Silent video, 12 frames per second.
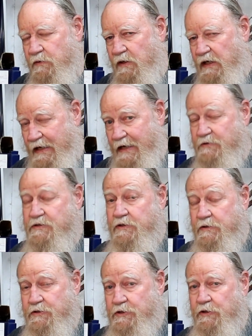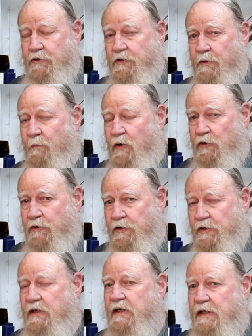allows you to turn the
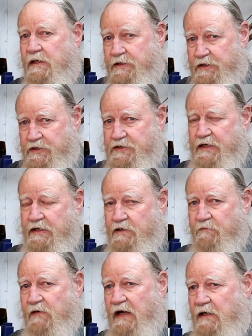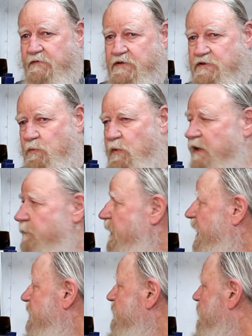motor to set the valves is way back